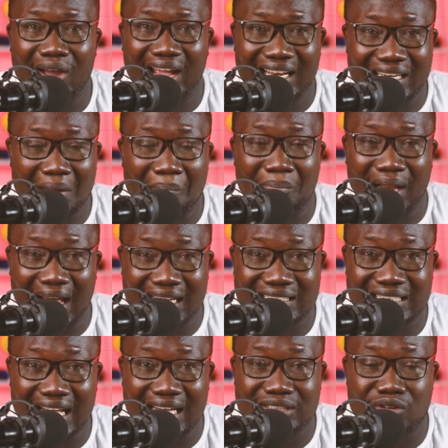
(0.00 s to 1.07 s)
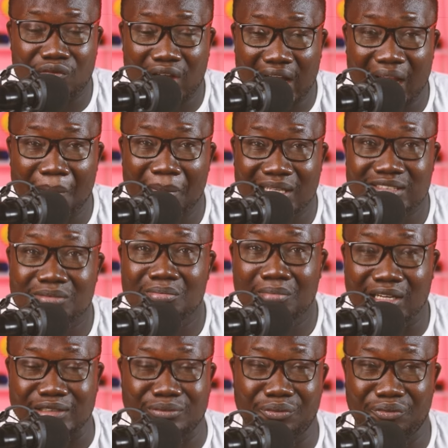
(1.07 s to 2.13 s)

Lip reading: and the Black Stars of Ghana must